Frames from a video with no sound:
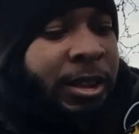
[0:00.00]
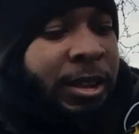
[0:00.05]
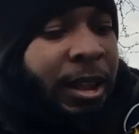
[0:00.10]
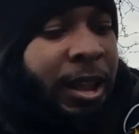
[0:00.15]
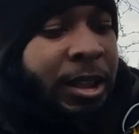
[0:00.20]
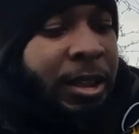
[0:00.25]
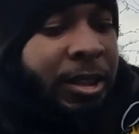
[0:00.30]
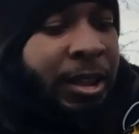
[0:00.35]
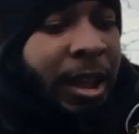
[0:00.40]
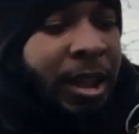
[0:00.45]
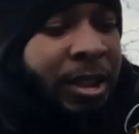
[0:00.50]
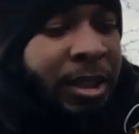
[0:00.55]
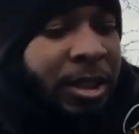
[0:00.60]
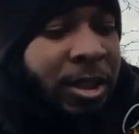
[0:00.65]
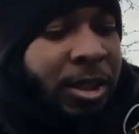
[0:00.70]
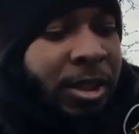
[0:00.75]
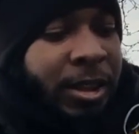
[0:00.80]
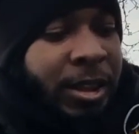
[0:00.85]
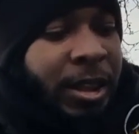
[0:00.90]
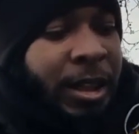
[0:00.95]
it
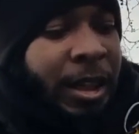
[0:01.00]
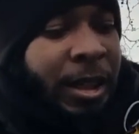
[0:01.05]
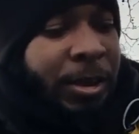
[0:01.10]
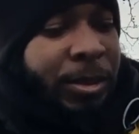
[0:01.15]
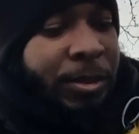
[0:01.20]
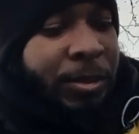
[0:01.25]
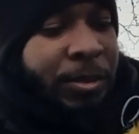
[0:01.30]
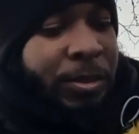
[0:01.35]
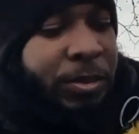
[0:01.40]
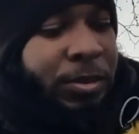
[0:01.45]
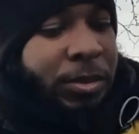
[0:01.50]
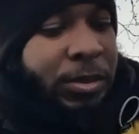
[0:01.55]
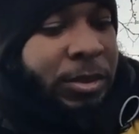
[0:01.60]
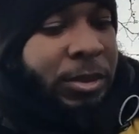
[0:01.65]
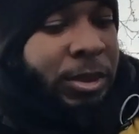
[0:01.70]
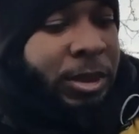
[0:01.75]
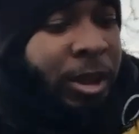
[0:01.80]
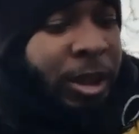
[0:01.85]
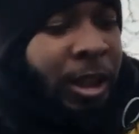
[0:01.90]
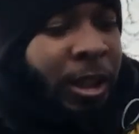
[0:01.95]
on that.
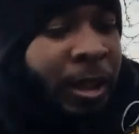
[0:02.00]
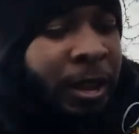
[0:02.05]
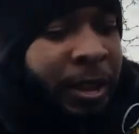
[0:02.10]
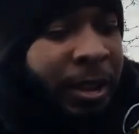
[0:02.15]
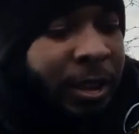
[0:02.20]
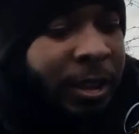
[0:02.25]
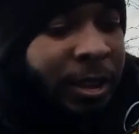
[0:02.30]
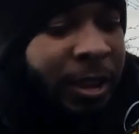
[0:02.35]
Yeah. And it